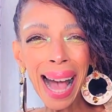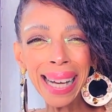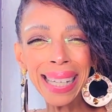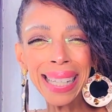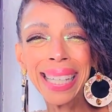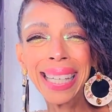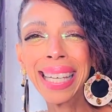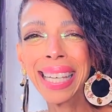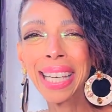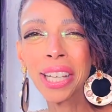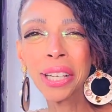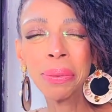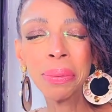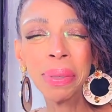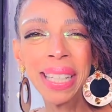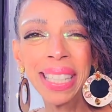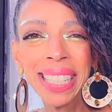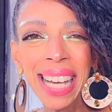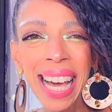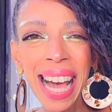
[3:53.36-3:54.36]
Kill
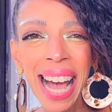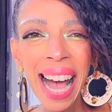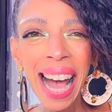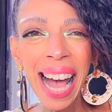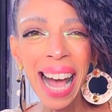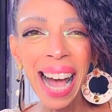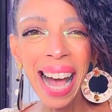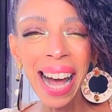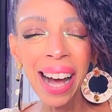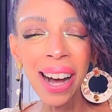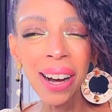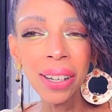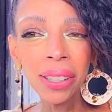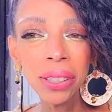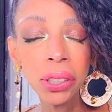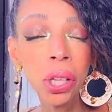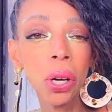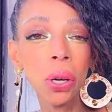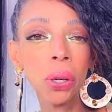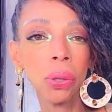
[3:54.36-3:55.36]
me now!
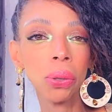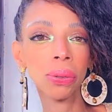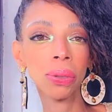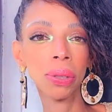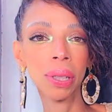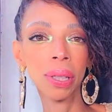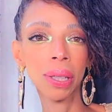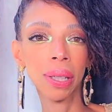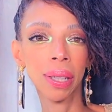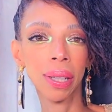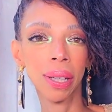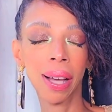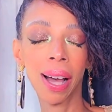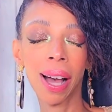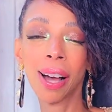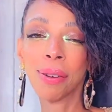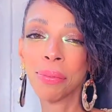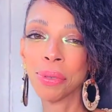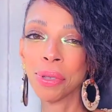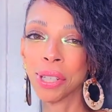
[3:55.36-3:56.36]
No,
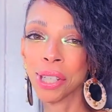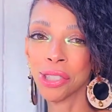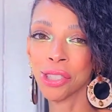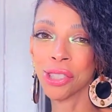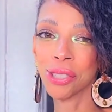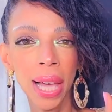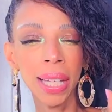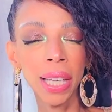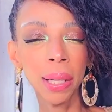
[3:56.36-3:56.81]
I'm rich.